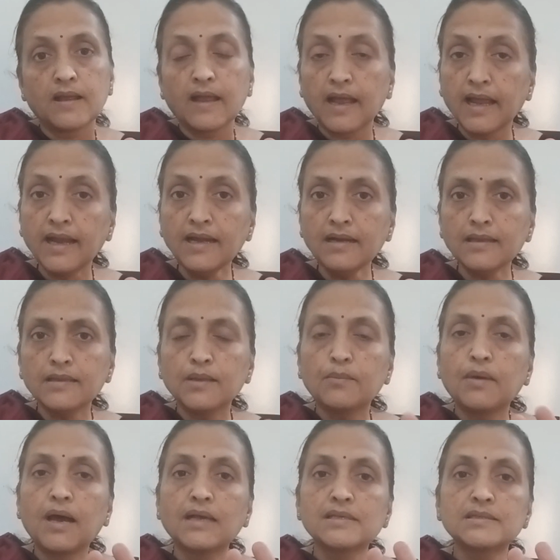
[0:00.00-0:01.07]
and the
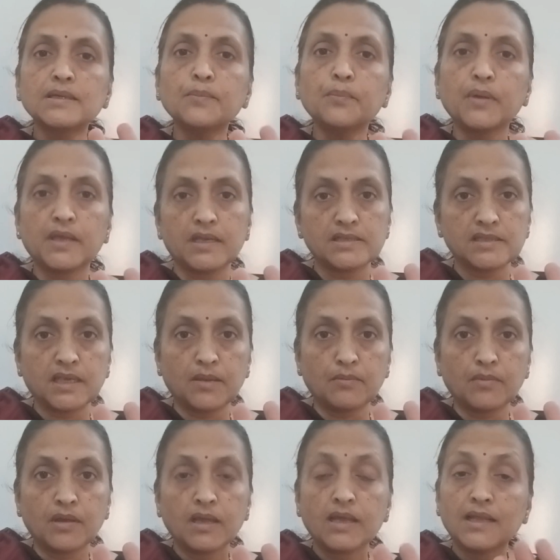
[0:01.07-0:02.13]
master pays him.